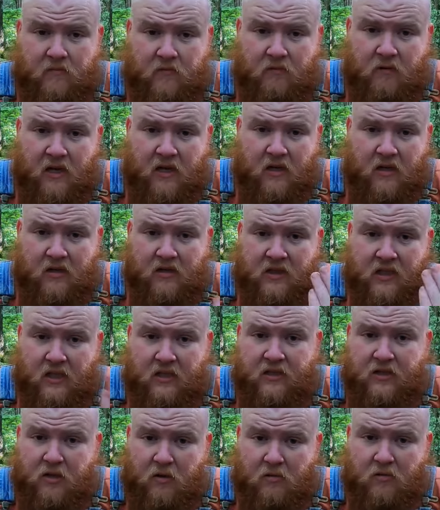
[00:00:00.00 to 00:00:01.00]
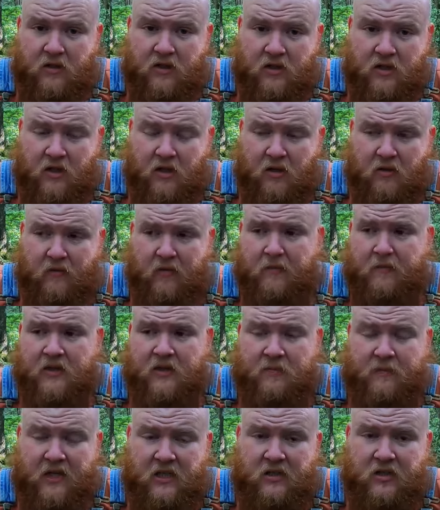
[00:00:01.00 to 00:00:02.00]
quite honestly, don't deserve them,
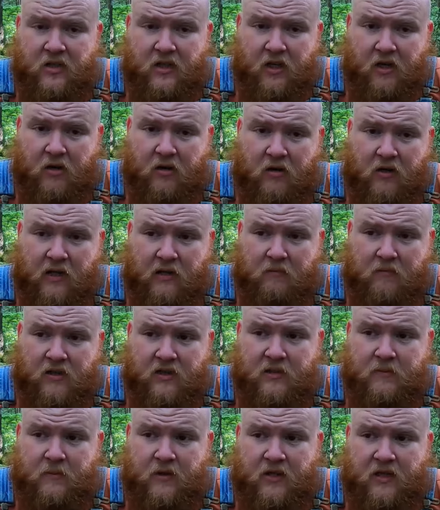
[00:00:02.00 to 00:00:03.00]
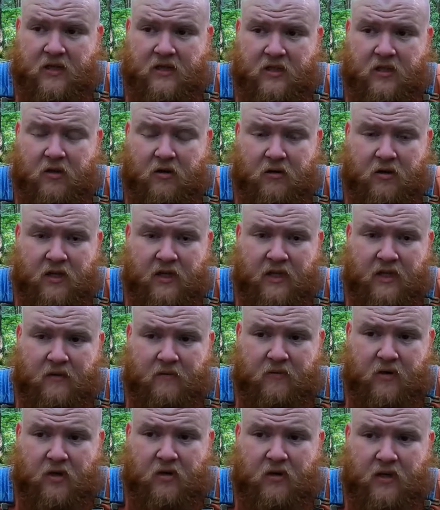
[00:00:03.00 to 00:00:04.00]
especially early ones, because
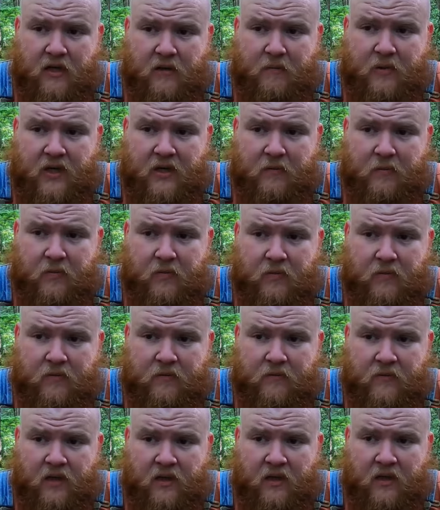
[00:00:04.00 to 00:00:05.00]
early early people